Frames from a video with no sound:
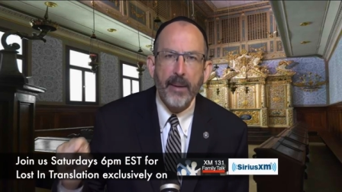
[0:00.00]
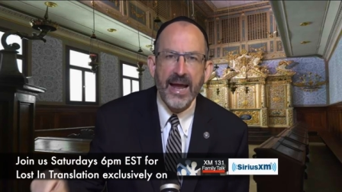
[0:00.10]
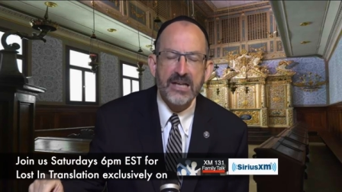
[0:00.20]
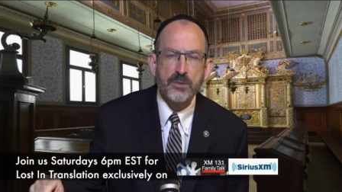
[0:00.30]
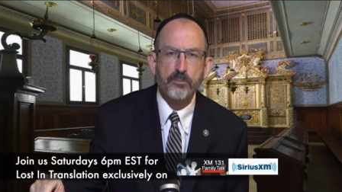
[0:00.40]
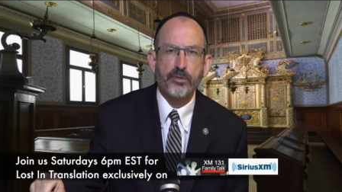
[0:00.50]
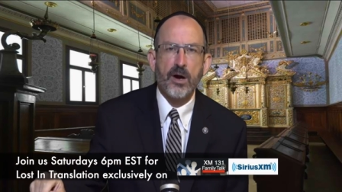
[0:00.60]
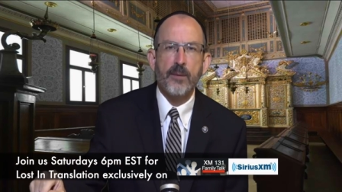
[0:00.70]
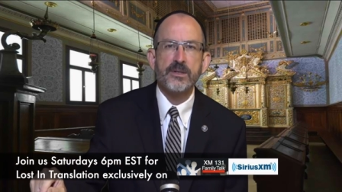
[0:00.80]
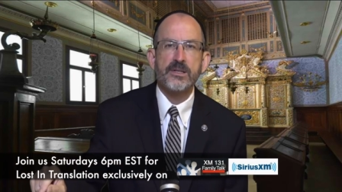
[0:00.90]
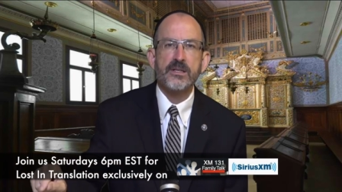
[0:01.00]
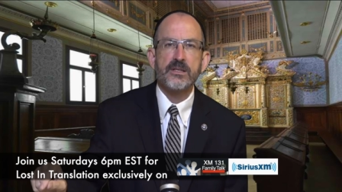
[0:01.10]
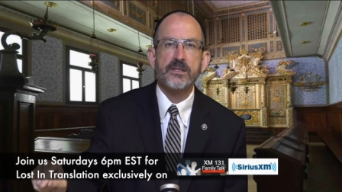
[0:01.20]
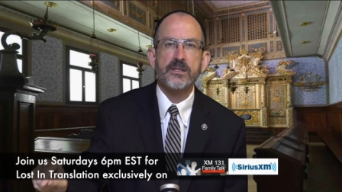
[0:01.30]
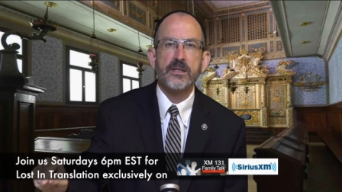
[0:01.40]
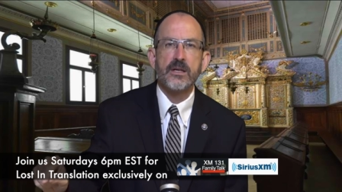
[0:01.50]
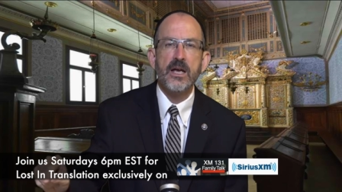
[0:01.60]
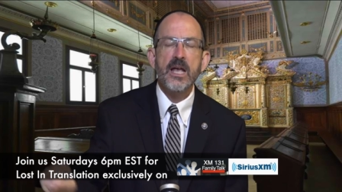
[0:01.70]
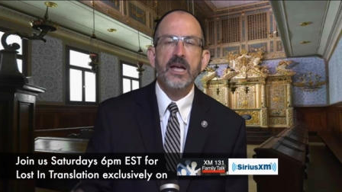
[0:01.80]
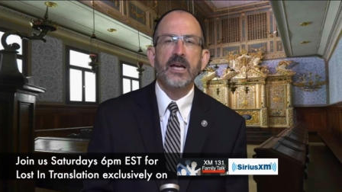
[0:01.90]
past promises.
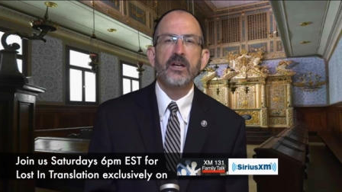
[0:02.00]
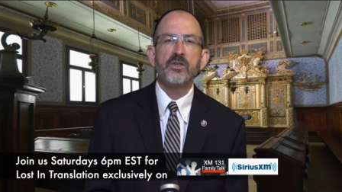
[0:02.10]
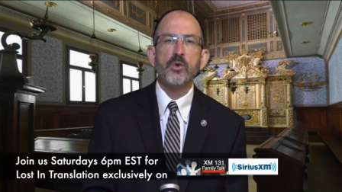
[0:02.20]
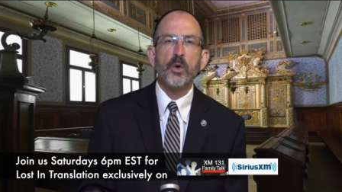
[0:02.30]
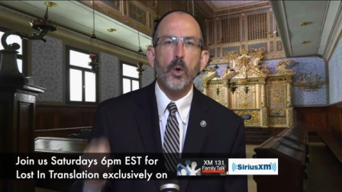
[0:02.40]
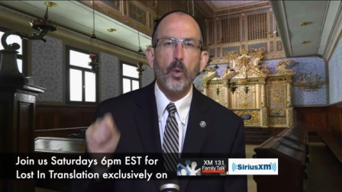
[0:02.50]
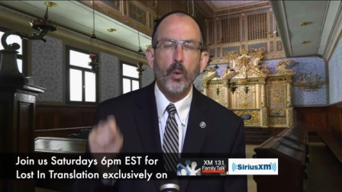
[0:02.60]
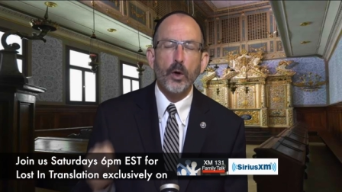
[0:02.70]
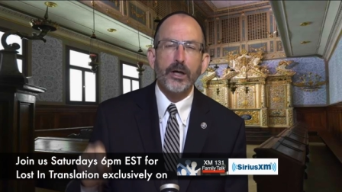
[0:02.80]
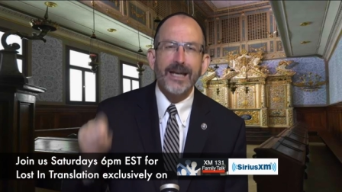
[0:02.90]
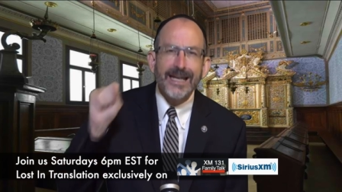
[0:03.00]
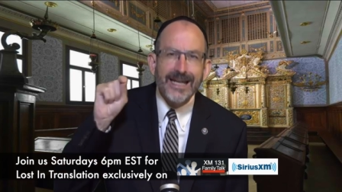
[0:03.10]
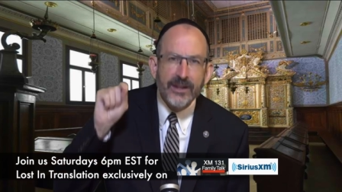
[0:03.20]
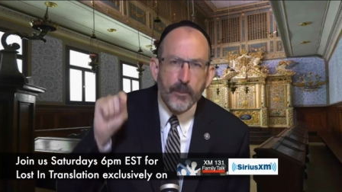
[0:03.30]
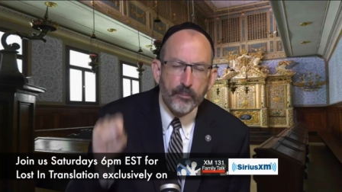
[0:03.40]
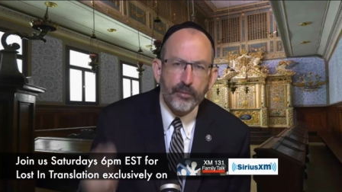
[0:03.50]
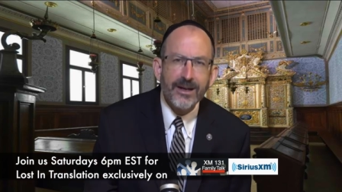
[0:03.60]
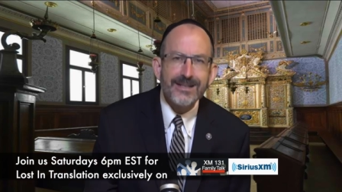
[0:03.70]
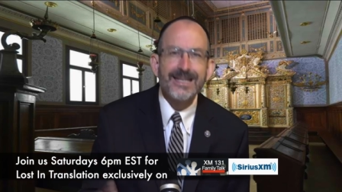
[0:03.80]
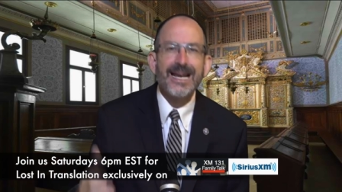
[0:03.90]
He is going to work in the
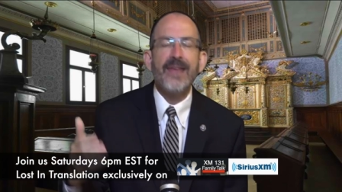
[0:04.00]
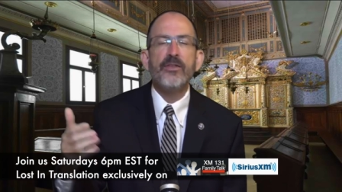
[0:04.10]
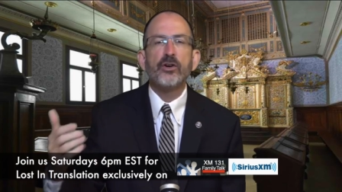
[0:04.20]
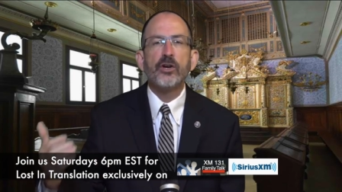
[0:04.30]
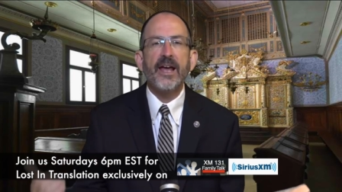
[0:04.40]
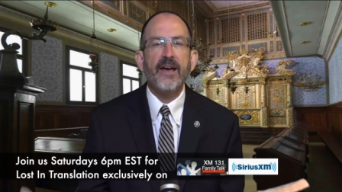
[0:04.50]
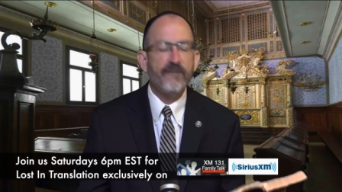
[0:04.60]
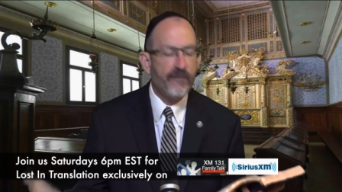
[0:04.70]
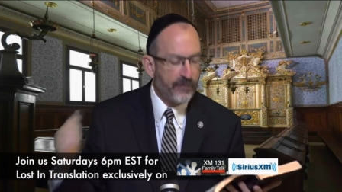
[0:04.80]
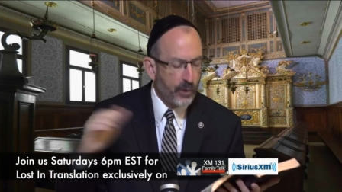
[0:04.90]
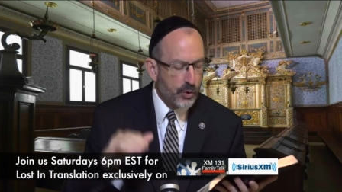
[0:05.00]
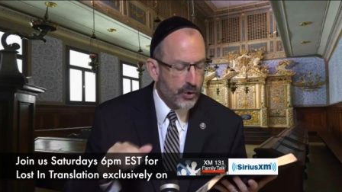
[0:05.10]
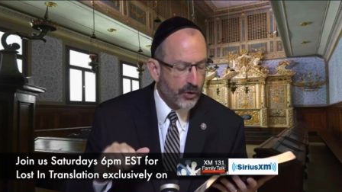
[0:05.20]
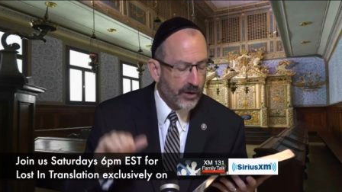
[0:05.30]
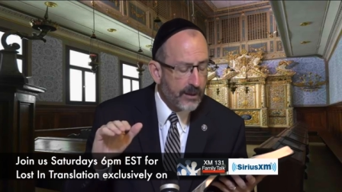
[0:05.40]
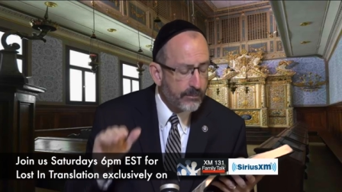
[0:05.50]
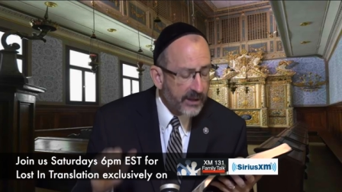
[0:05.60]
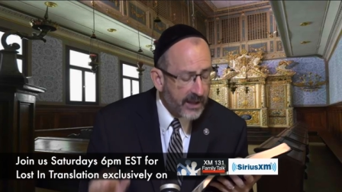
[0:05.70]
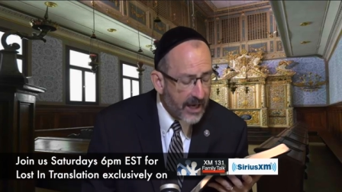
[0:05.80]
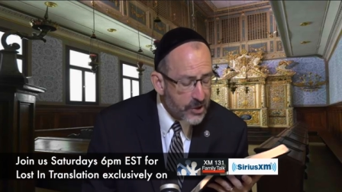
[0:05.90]
present and they're going to have future
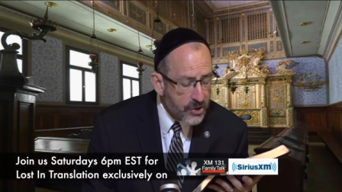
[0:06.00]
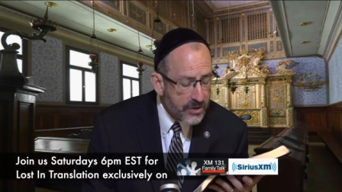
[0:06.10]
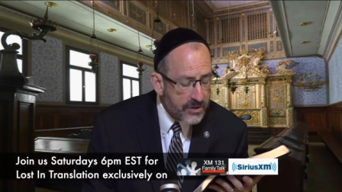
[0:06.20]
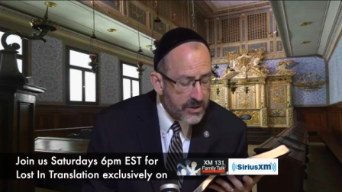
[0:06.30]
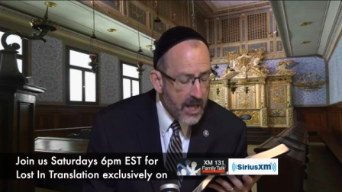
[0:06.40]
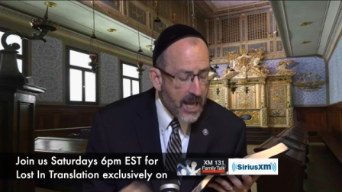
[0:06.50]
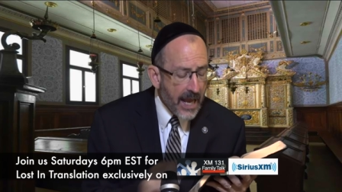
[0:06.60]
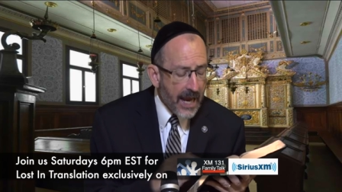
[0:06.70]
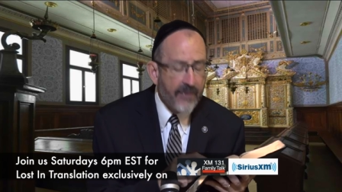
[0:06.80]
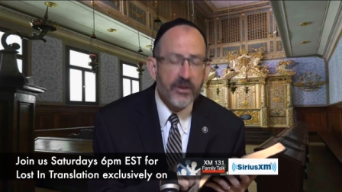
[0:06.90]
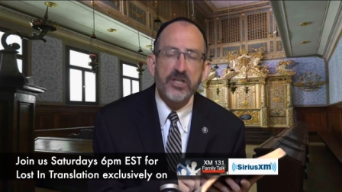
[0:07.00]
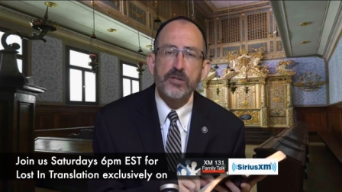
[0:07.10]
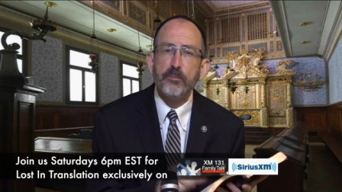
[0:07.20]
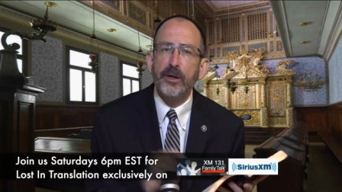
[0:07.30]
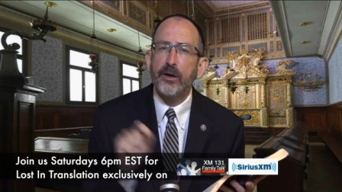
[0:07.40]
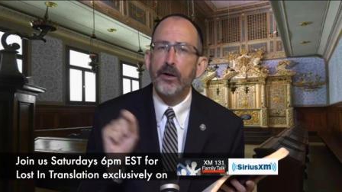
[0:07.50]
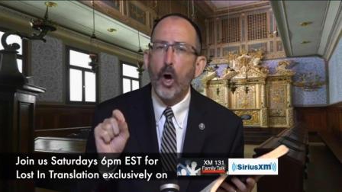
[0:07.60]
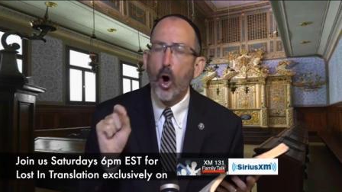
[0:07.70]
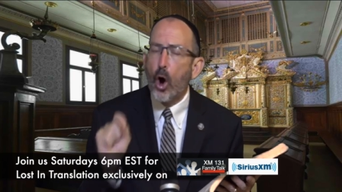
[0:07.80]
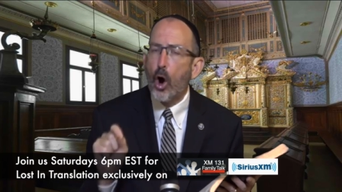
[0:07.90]
implications. And the Spirit
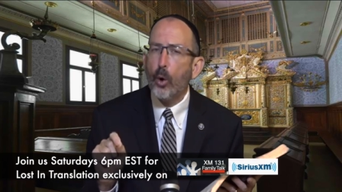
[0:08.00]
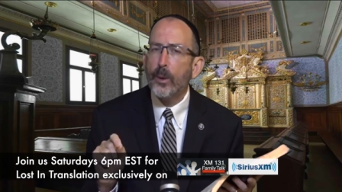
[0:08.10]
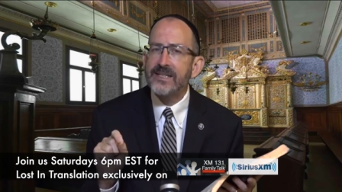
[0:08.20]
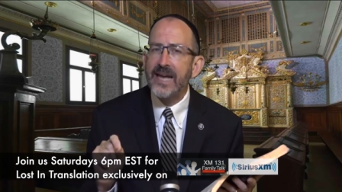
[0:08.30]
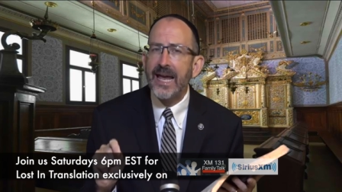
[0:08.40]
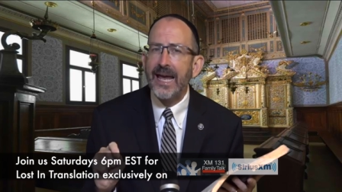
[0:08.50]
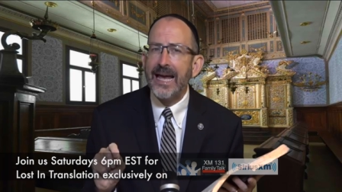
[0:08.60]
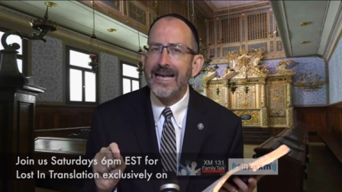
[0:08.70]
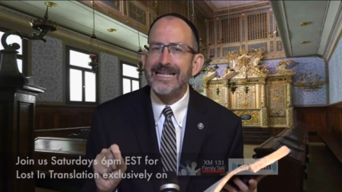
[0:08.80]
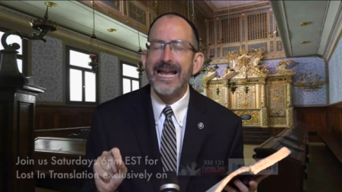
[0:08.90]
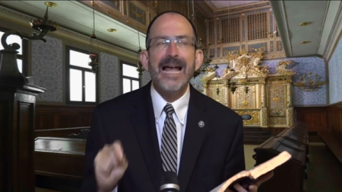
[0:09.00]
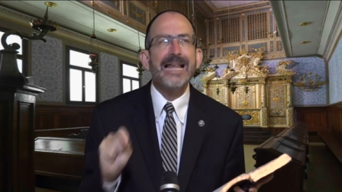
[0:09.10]
always has